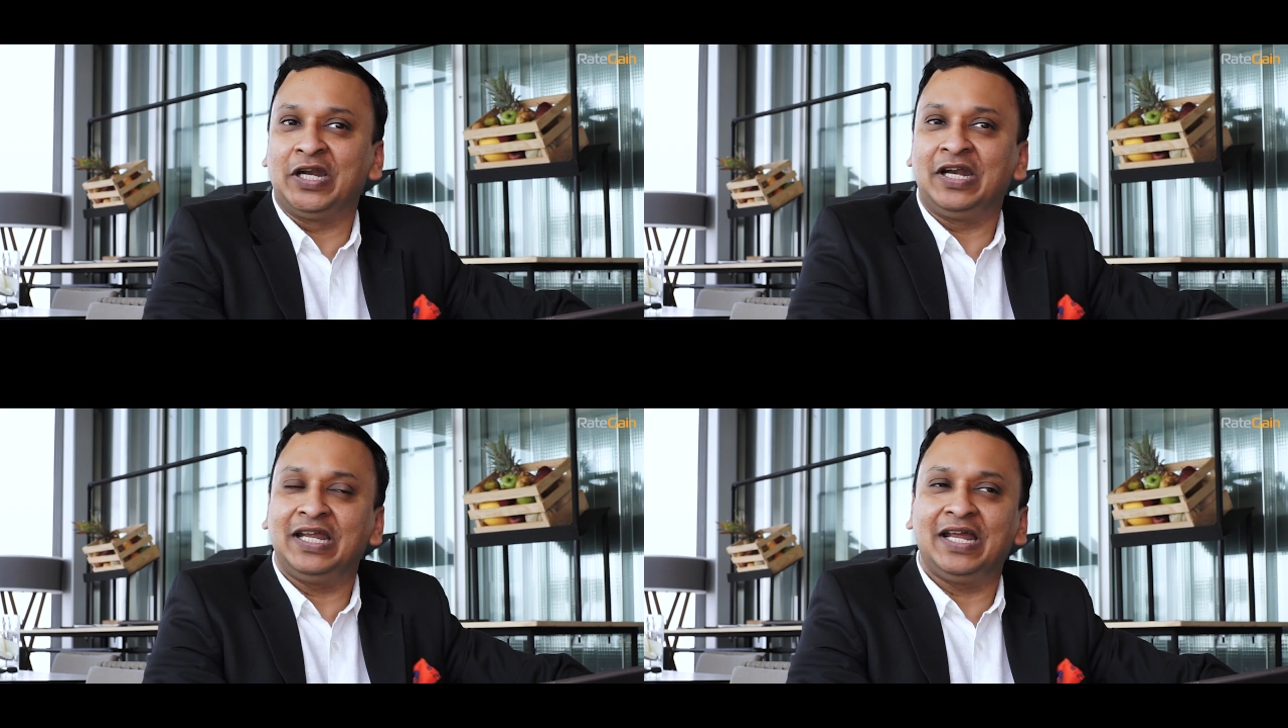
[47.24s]

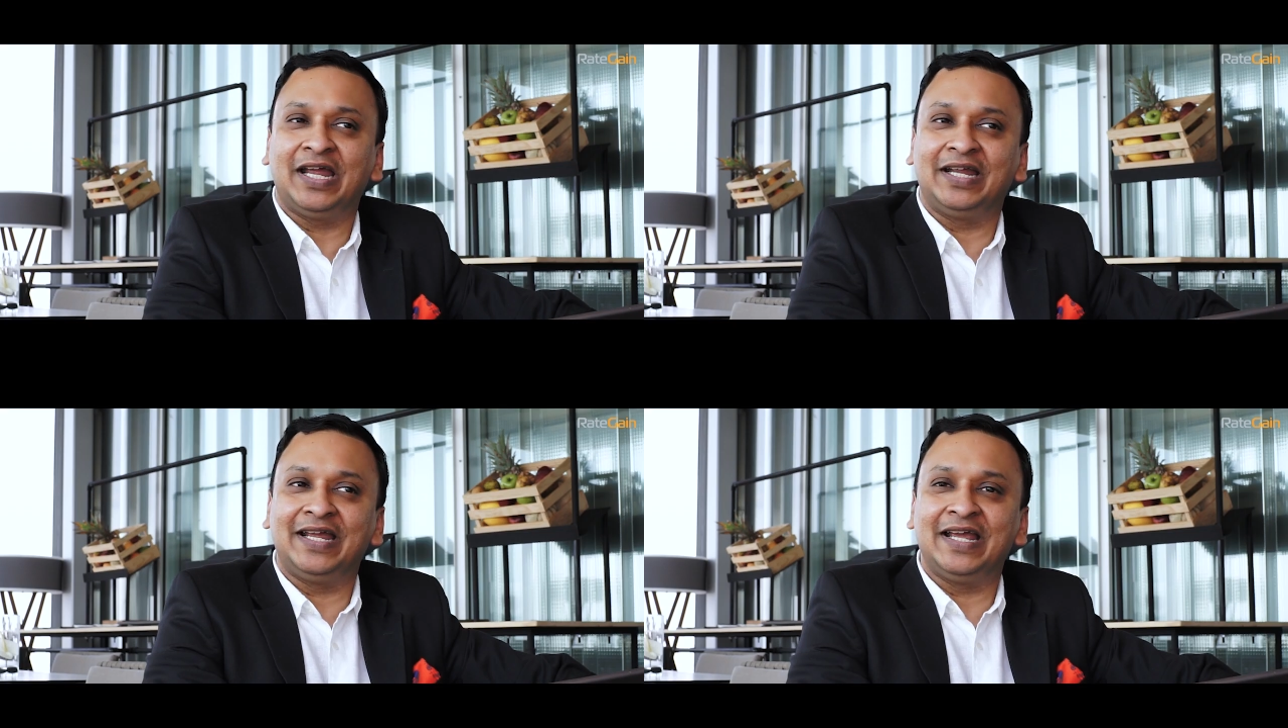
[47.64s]

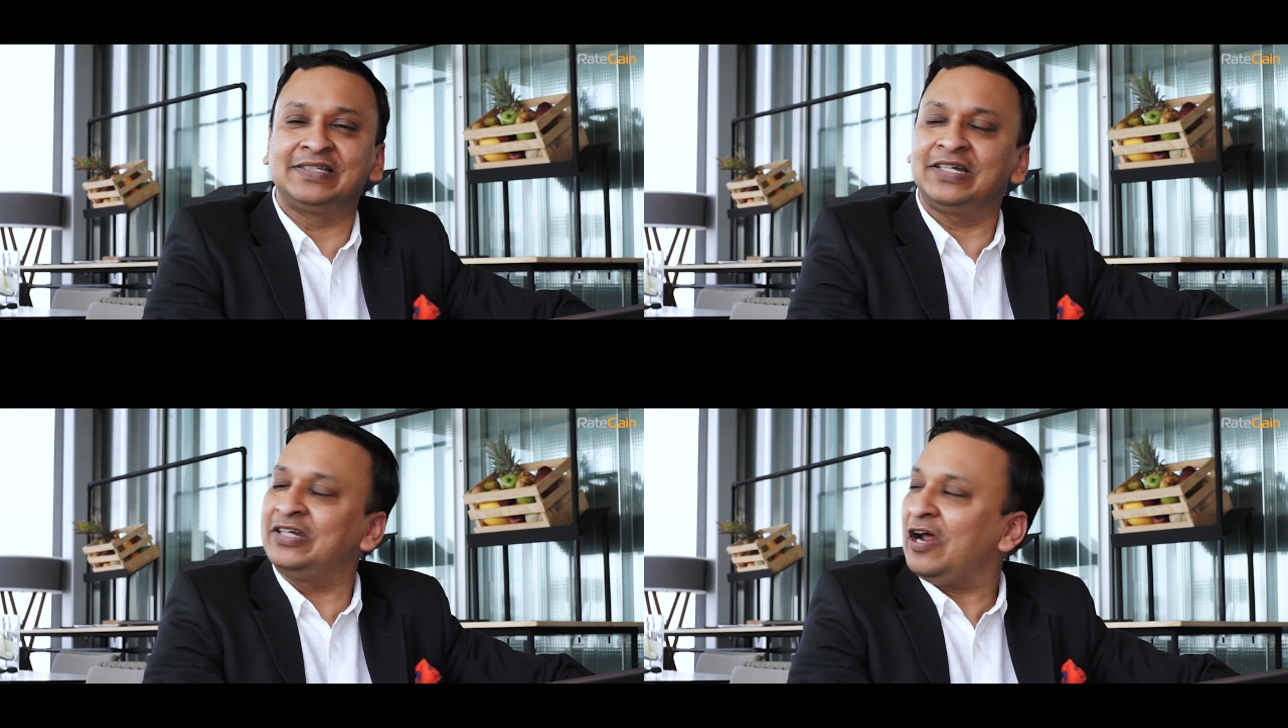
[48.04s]
Enrique, is
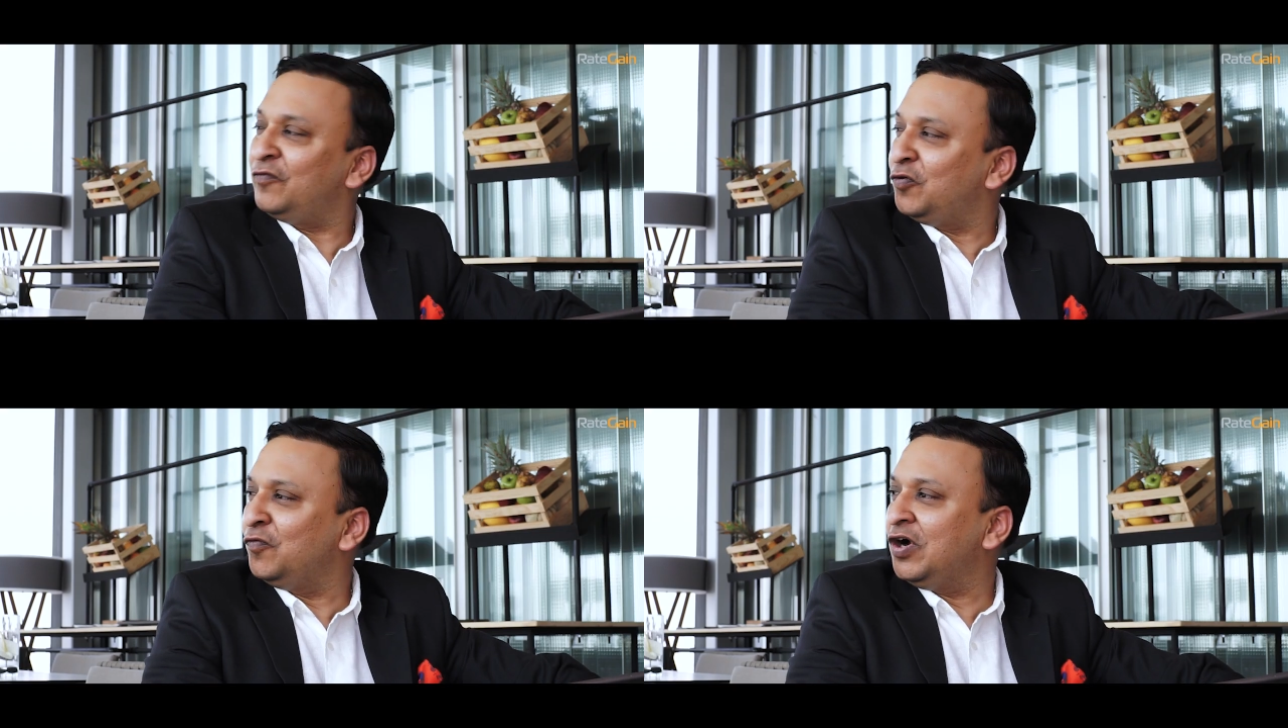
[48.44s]
it
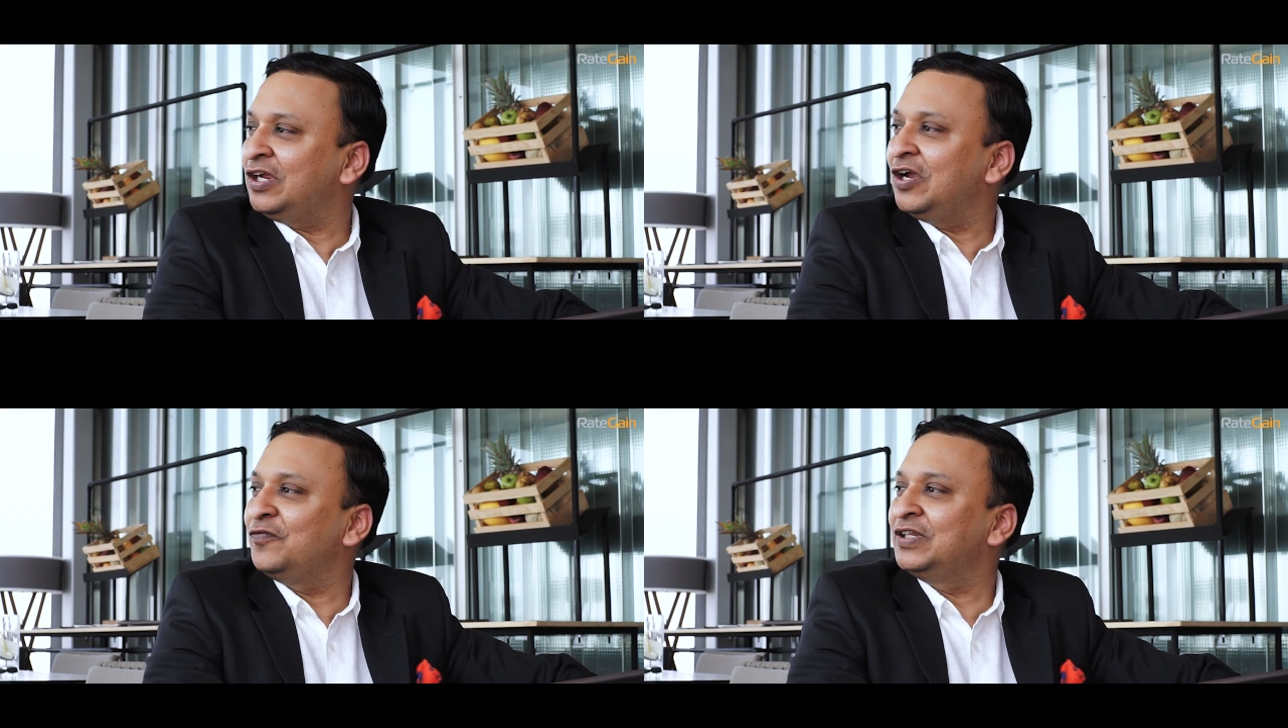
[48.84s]
tough to work
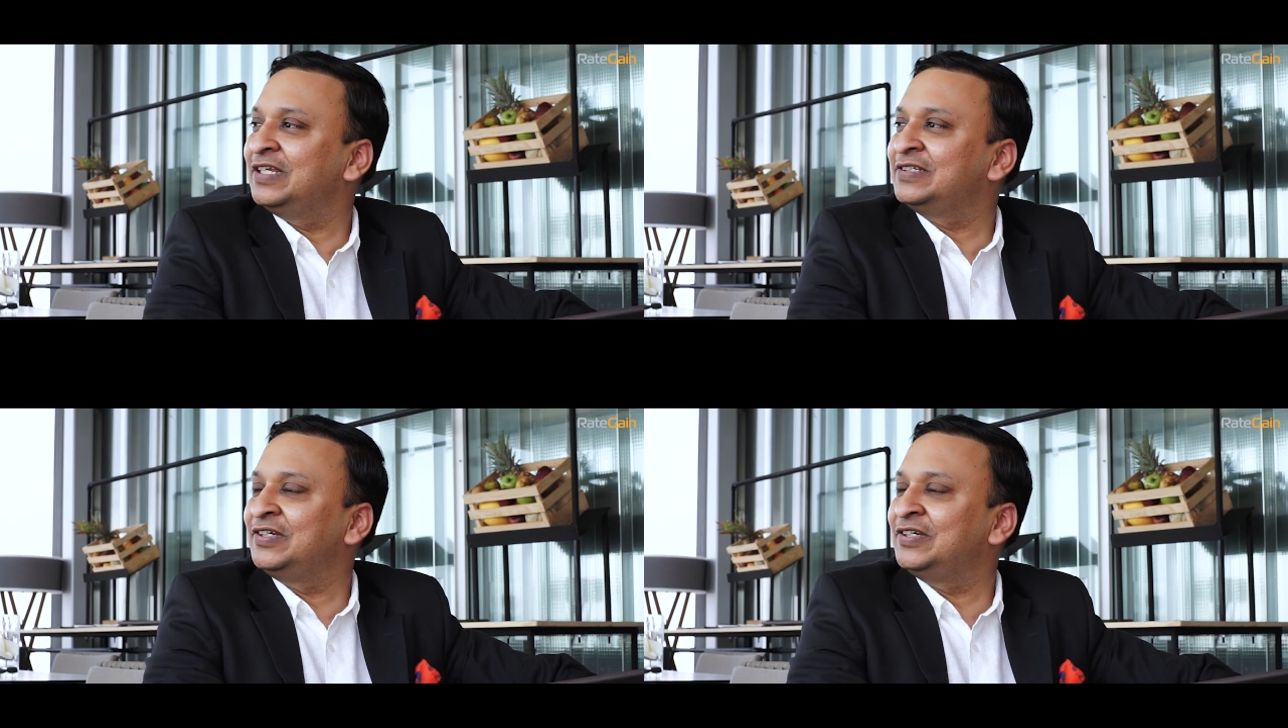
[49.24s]
here with this